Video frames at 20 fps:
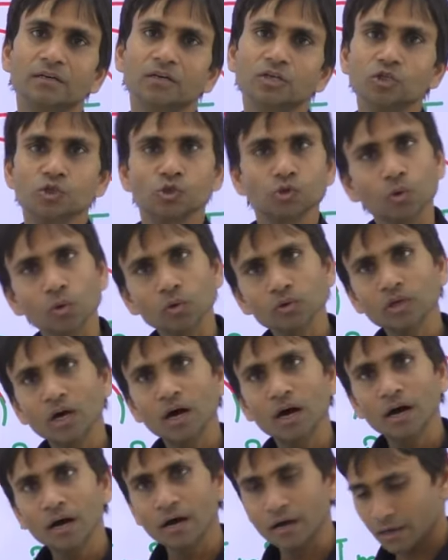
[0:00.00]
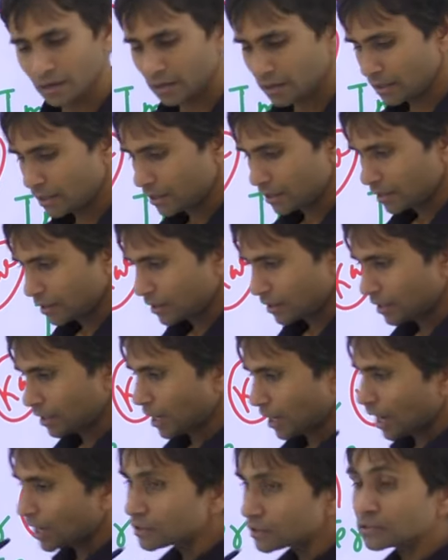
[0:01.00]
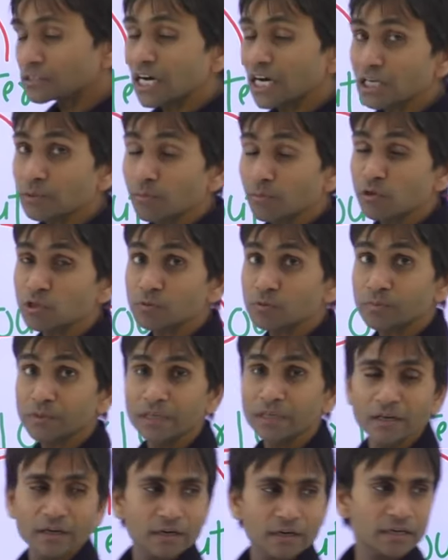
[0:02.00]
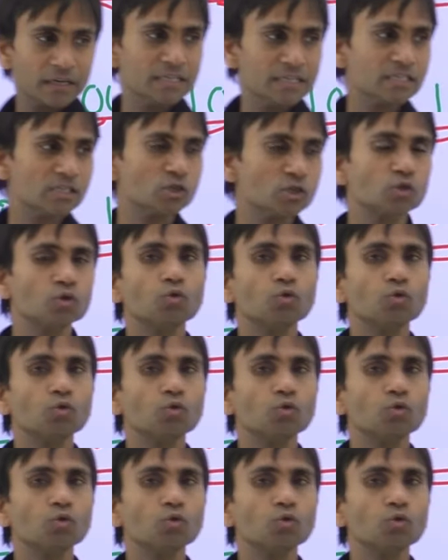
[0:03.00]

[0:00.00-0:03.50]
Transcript: So the Earth's atmosphere is